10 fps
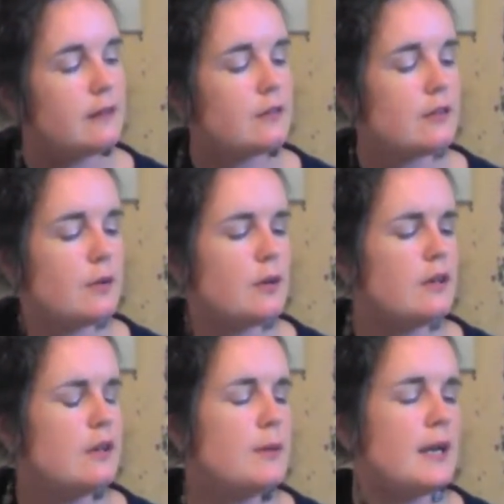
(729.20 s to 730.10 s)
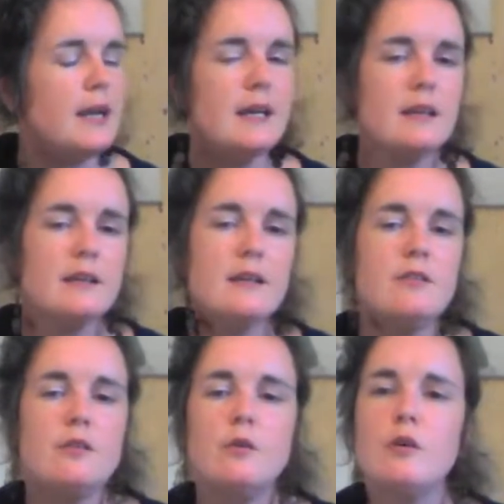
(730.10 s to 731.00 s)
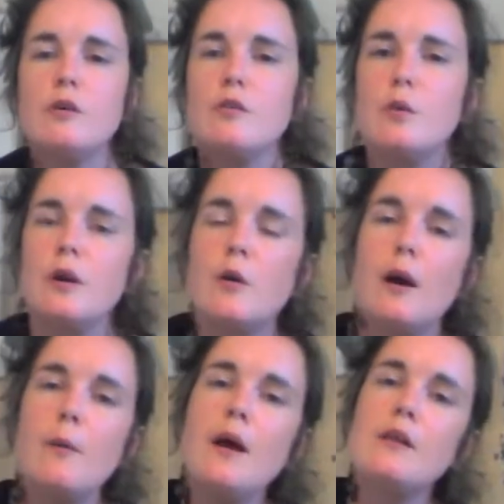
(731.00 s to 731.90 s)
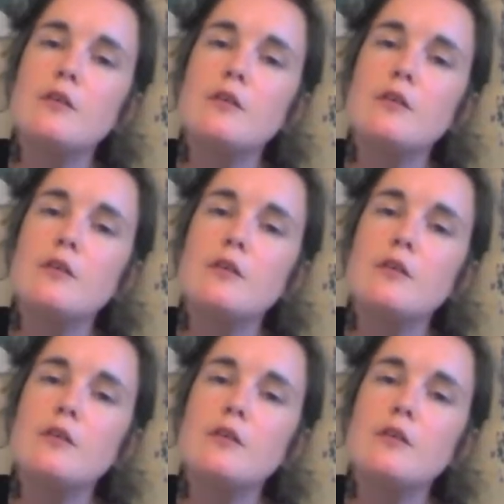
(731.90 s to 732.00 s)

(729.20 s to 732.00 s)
So at the minute, these 2 chords work quite well,